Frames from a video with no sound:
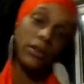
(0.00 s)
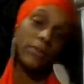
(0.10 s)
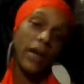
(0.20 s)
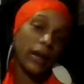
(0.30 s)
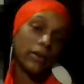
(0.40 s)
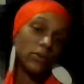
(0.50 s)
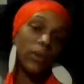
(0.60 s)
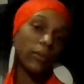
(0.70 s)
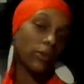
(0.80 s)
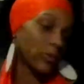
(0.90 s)
but I got two of
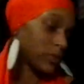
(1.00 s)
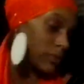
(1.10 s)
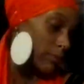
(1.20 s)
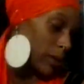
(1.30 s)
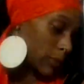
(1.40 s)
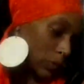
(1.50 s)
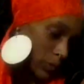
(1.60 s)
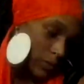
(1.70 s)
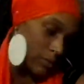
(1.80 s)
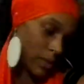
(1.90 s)
my
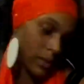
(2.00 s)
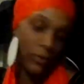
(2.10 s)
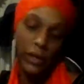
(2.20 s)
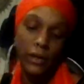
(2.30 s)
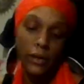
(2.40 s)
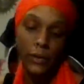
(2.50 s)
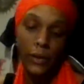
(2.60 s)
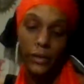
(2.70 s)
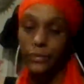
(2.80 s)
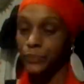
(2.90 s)
brothers in the bin right now,
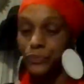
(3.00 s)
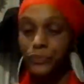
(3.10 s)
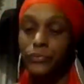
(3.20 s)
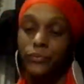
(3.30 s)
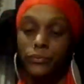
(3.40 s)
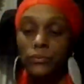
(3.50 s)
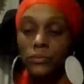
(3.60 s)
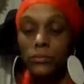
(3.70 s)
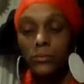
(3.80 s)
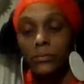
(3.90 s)
and
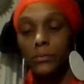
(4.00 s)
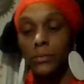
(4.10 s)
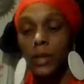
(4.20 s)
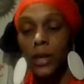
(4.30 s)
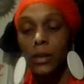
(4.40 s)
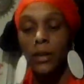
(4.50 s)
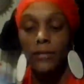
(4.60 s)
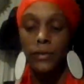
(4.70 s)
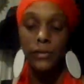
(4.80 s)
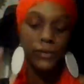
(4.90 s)
yeah,
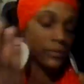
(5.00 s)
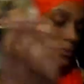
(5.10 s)
lovers.